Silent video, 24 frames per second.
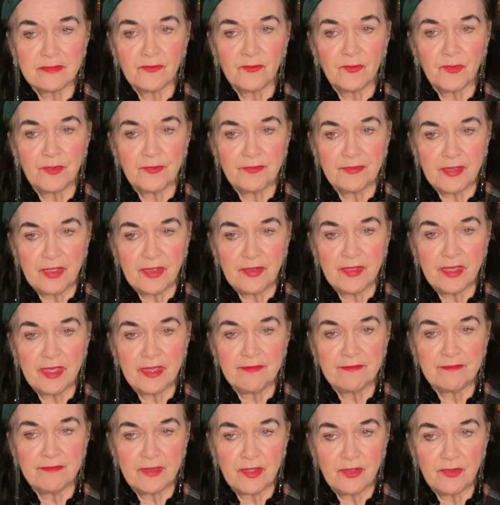were
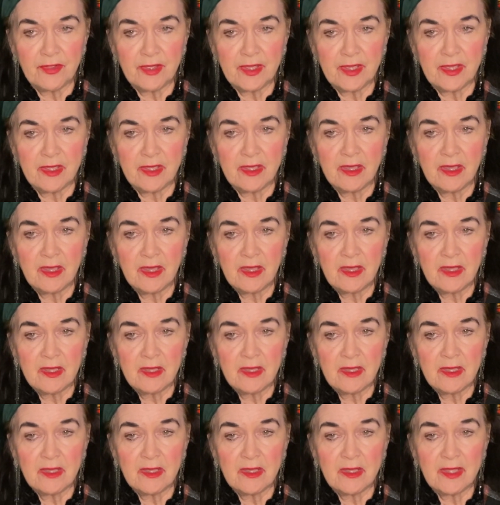very, very
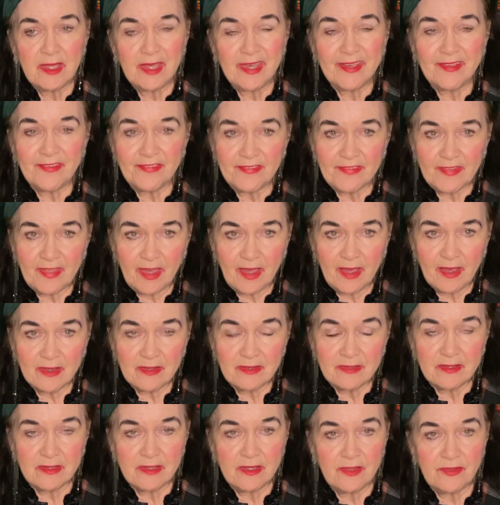
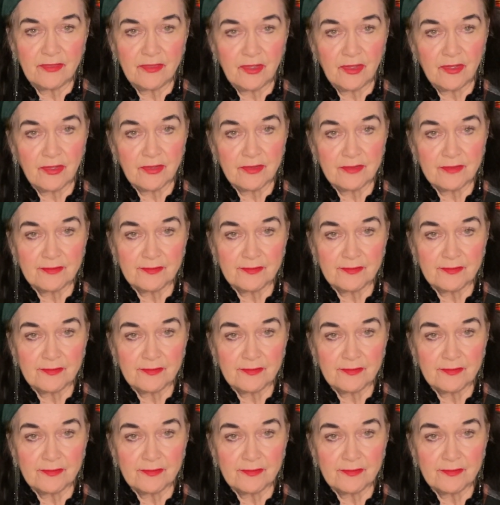exact in their